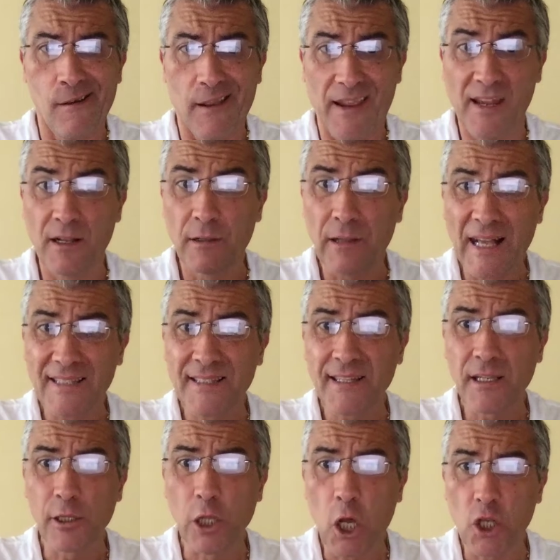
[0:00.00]
In
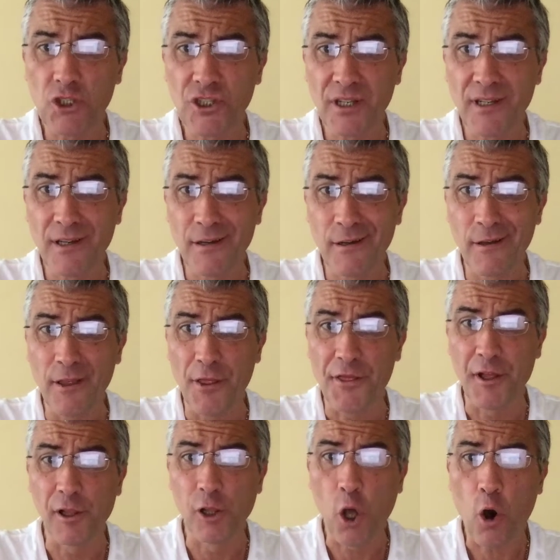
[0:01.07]
classical logic,
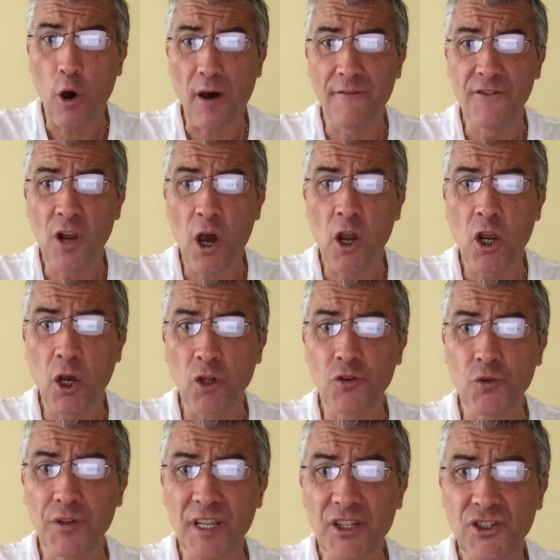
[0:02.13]
the law of
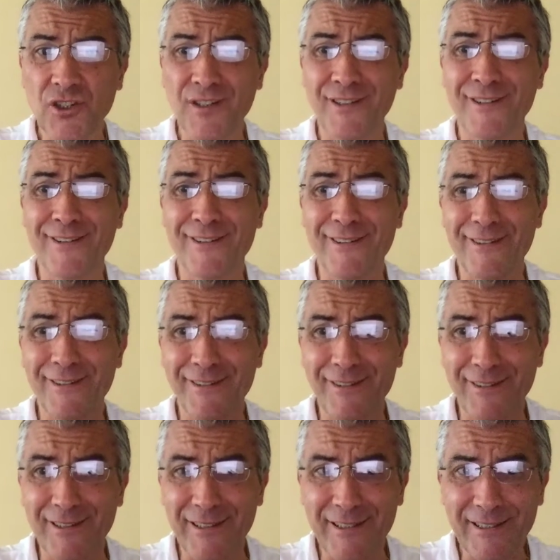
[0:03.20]
non-contradiction
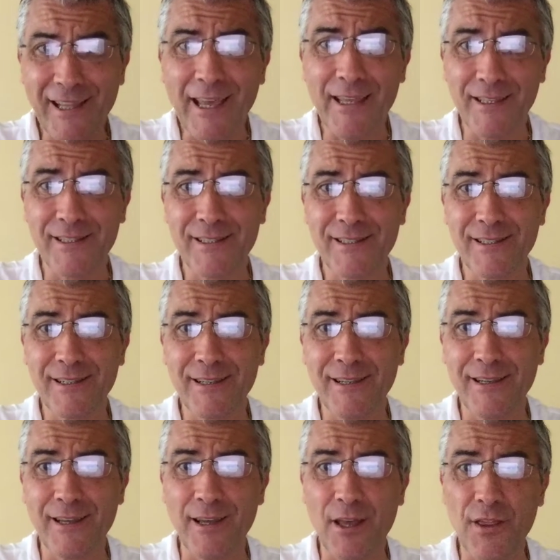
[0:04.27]
states
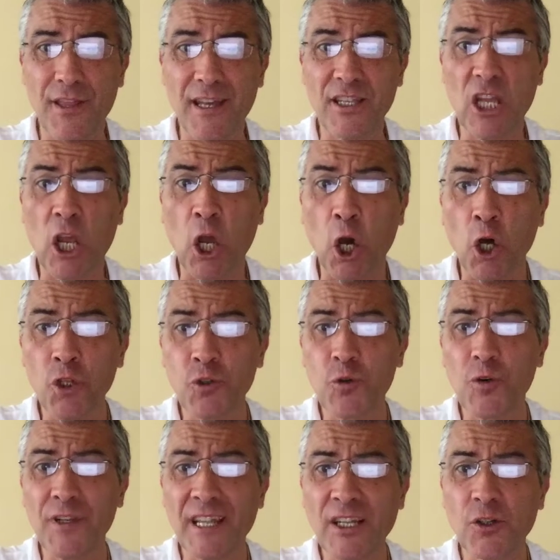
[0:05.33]
that
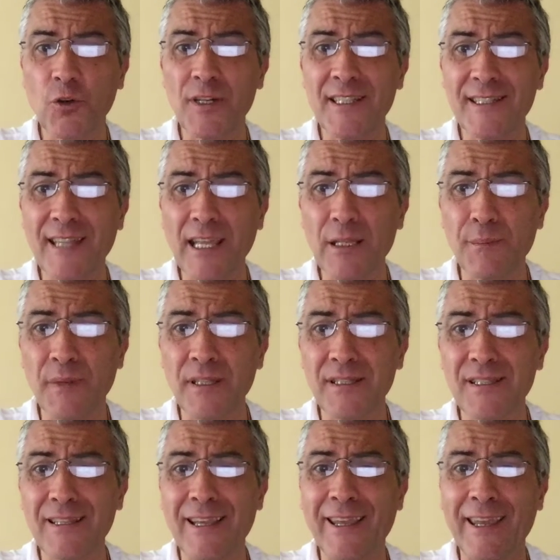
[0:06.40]
contradictory
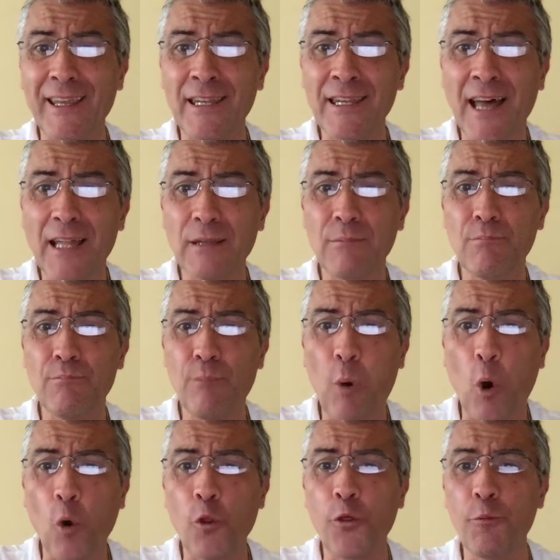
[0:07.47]
statements cannot
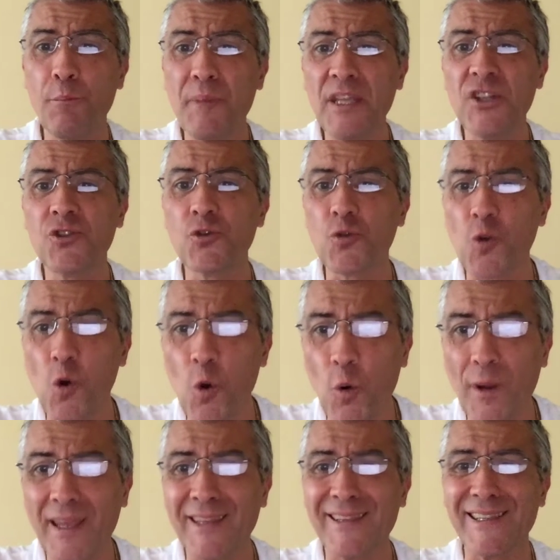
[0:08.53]
both be
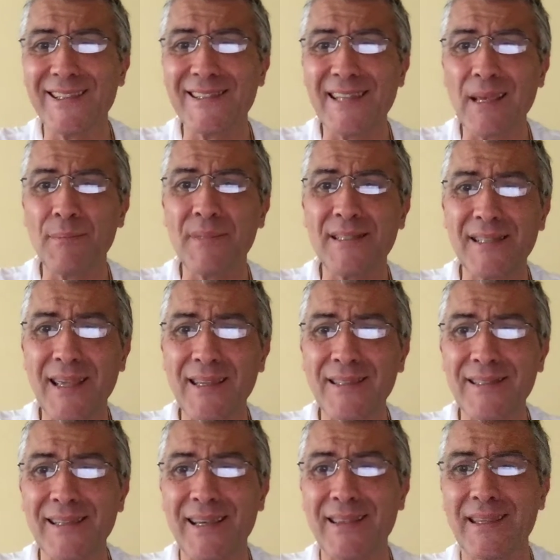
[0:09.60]
true in the same
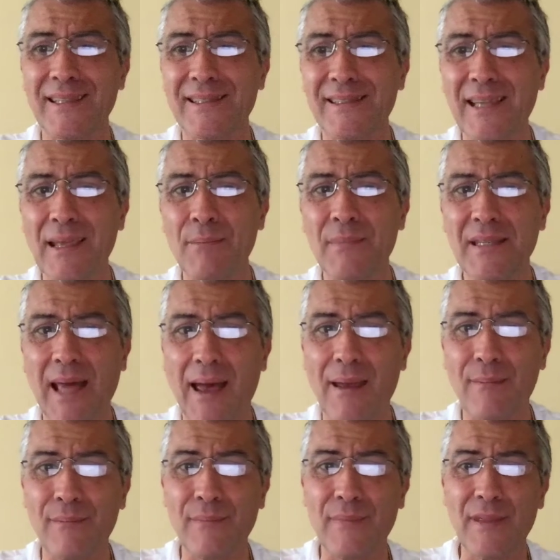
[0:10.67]
sense at the same
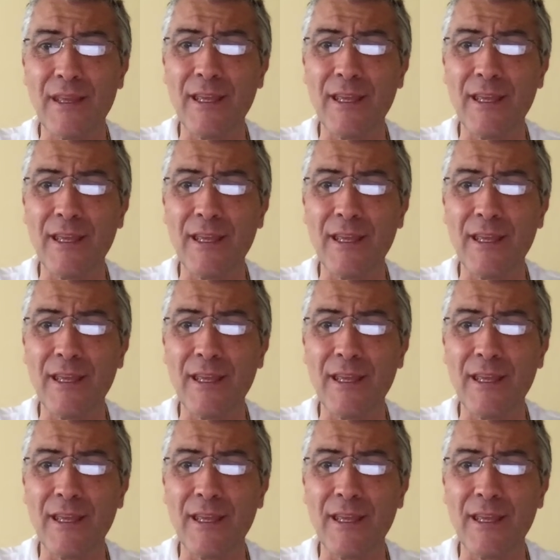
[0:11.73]
time.